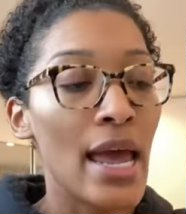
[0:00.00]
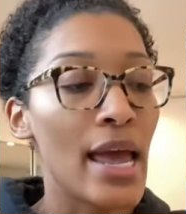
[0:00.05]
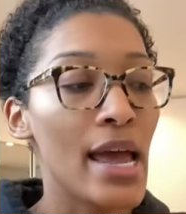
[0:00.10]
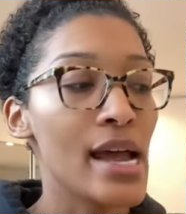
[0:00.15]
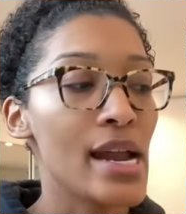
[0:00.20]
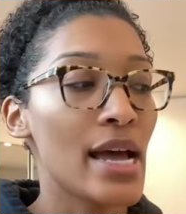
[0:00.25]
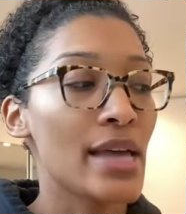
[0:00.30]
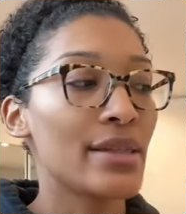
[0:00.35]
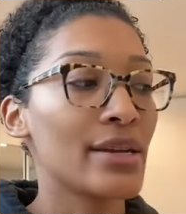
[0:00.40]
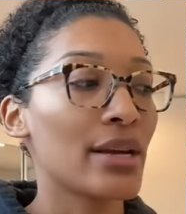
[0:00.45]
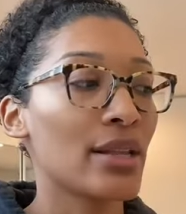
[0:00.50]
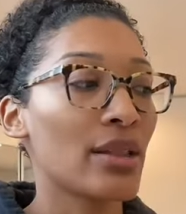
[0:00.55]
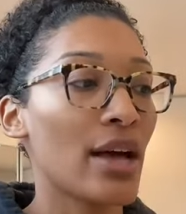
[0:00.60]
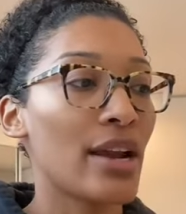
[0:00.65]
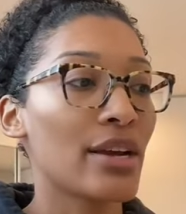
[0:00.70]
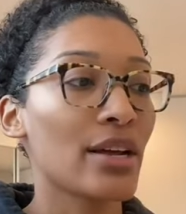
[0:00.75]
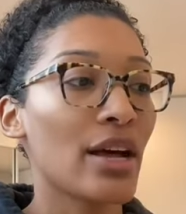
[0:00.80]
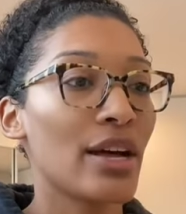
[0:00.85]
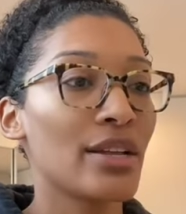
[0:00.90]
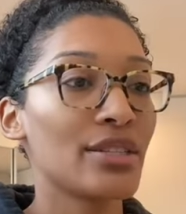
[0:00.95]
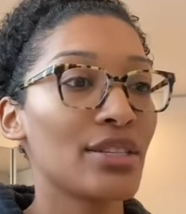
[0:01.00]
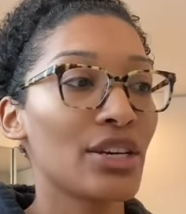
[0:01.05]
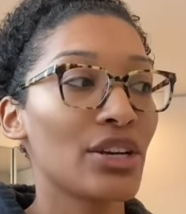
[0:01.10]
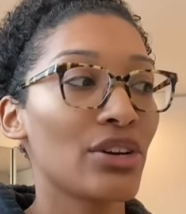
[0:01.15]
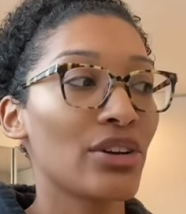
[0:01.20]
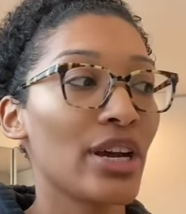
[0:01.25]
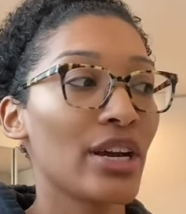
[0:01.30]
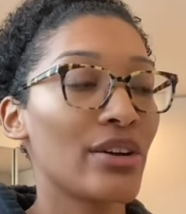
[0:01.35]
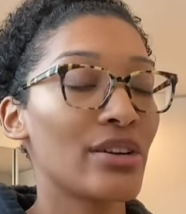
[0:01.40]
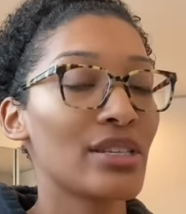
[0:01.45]
And I think a lot of content
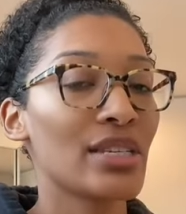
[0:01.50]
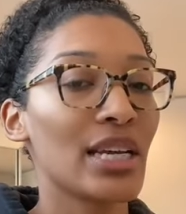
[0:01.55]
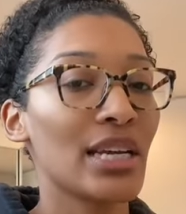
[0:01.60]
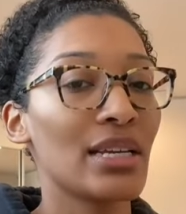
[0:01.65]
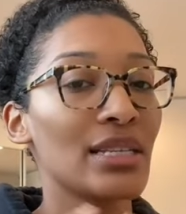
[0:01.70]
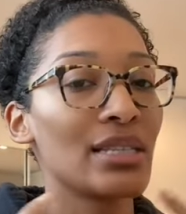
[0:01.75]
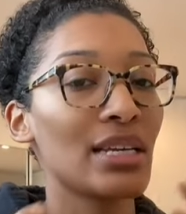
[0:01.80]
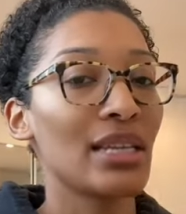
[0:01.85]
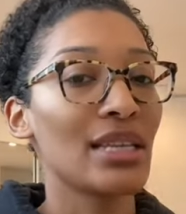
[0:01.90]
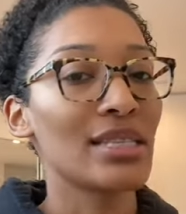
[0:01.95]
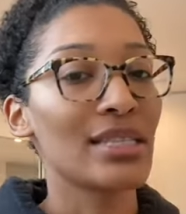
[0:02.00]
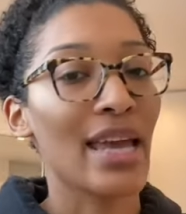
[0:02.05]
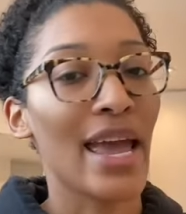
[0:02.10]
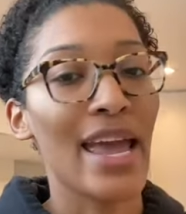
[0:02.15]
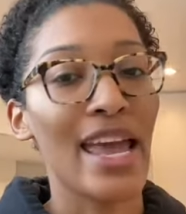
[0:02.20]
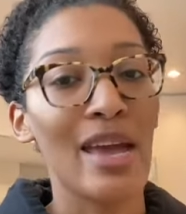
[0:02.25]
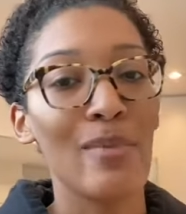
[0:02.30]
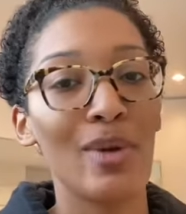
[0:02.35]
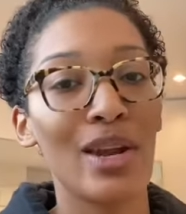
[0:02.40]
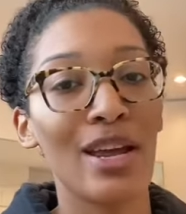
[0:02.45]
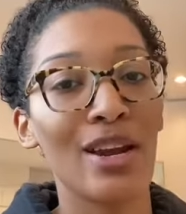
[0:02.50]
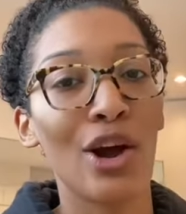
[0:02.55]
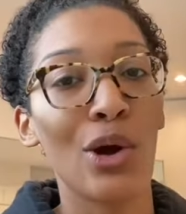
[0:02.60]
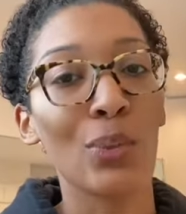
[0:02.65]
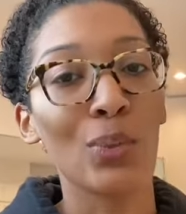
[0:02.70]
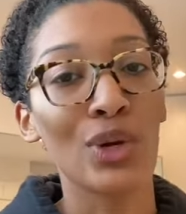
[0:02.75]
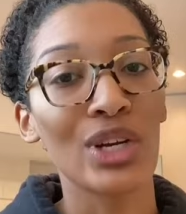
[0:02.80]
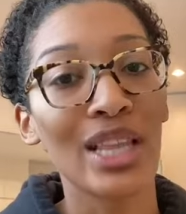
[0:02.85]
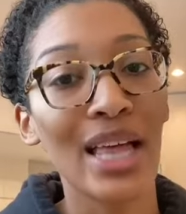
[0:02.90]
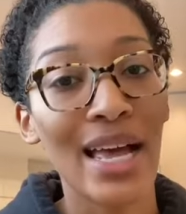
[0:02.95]
creators get into this game and they don't
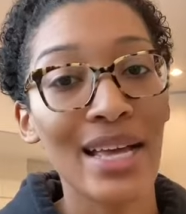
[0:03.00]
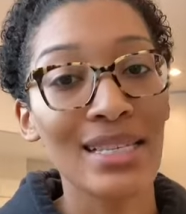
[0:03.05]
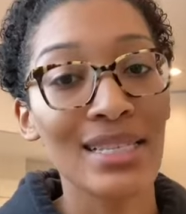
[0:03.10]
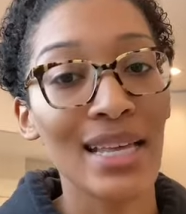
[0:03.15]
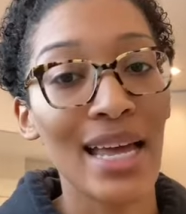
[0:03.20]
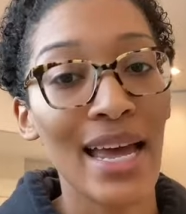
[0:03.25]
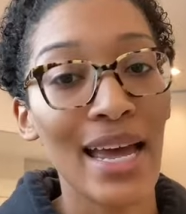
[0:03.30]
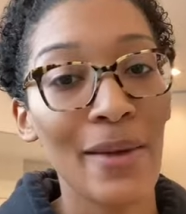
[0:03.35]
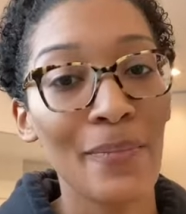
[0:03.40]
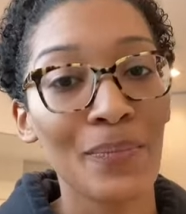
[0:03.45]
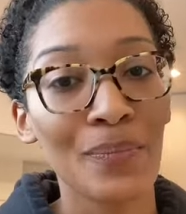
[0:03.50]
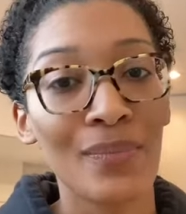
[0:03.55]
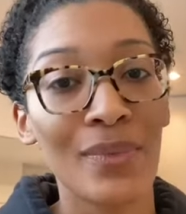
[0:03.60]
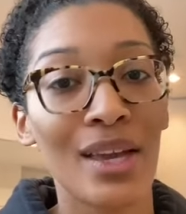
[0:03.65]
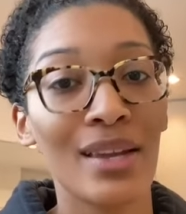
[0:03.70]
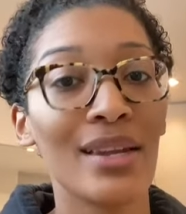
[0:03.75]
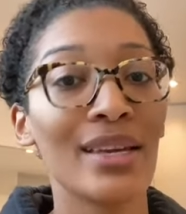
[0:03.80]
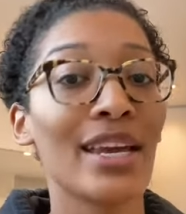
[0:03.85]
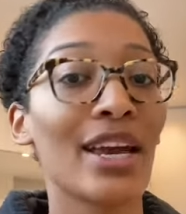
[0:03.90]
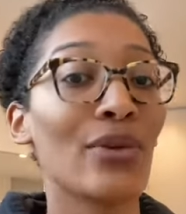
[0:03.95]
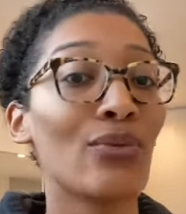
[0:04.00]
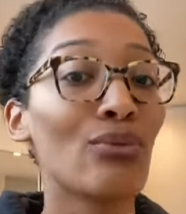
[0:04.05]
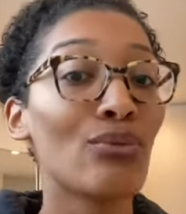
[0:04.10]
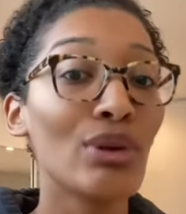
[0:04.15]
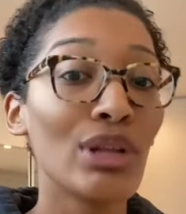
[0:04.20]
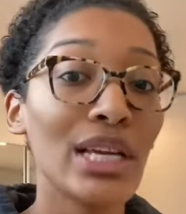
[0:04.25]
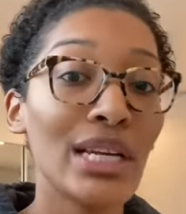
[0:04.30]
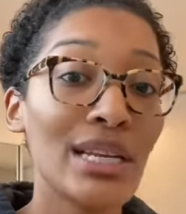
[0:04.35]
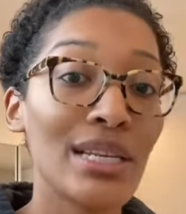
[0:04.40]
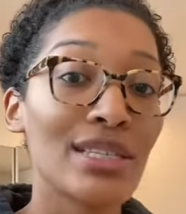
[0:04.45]
realize that and they get
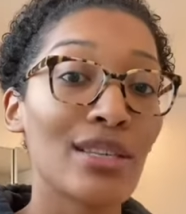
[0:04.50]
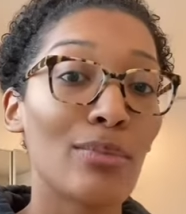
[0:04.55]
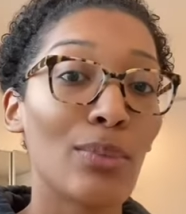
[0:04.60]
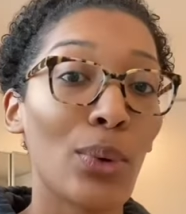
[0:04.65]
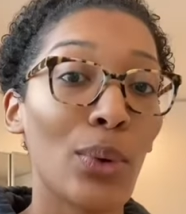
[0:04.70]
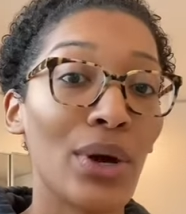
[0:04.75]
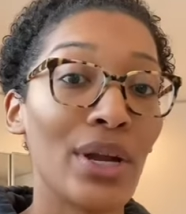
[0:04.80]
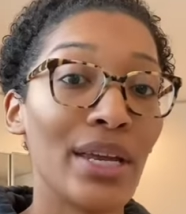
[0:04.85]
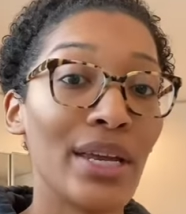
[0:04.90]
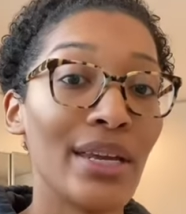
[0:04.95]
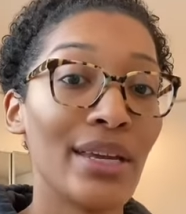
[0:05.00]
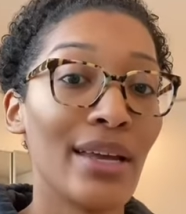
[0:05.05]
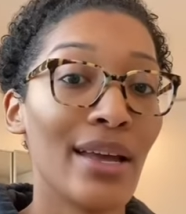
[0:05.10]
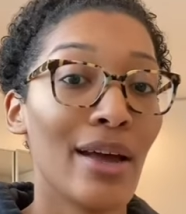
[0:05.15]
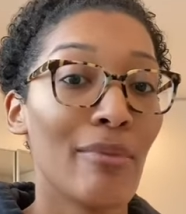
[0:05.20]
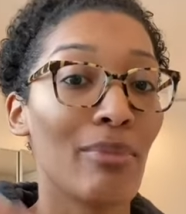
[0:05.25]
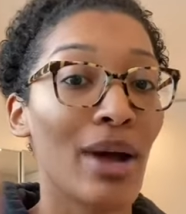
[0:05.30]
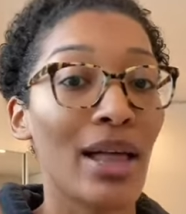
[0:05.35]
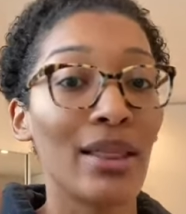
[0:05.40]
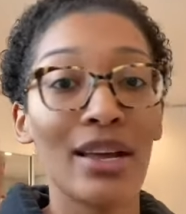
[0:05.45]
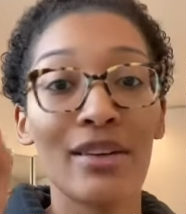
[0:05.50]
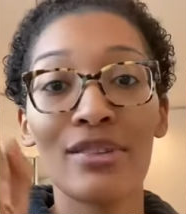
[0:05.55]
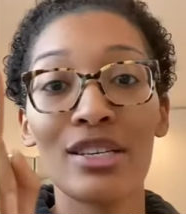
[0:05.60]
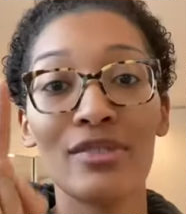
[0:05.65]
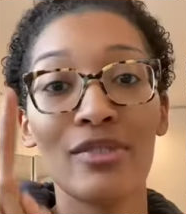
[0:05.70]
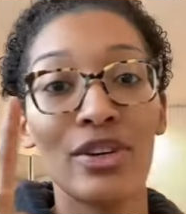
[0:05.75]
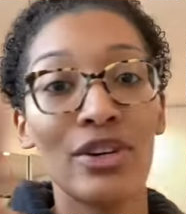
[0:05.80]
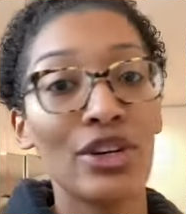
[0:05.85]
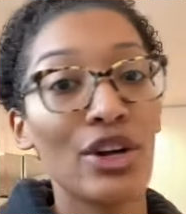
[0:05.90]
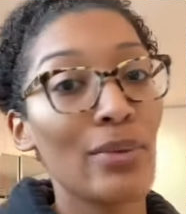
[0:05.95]
really disappointed. But I love this
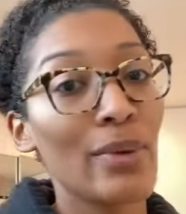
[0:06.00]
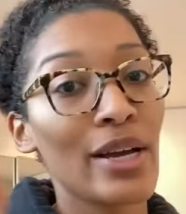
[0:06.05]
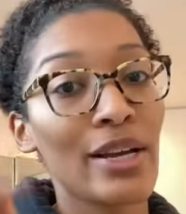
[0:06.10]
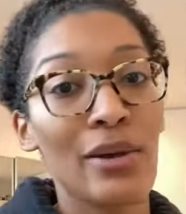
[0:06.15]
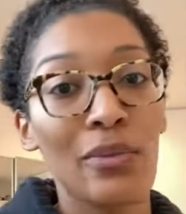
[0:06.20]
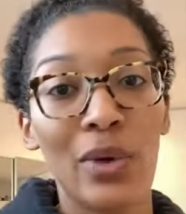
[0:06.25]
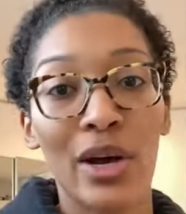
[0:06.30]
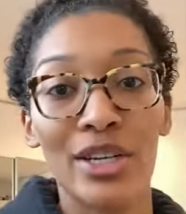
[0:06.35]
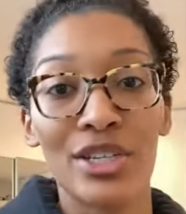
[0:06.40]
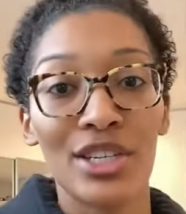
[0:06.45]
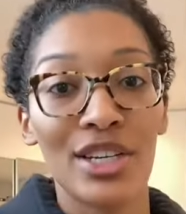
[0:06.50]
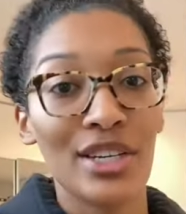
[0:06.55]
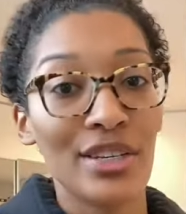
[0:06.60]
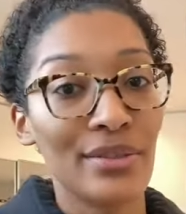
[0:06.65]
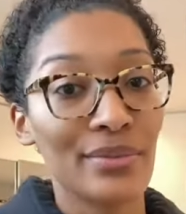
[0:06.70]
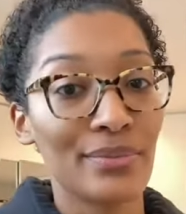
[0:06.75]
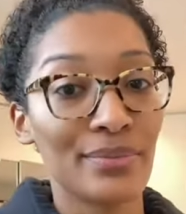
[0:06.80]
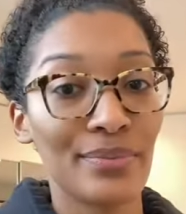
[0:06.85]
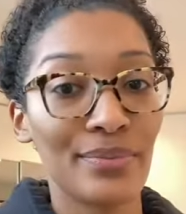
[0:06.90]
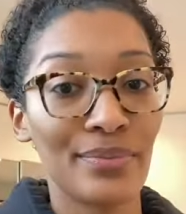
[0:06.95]
video. Go back and watch it.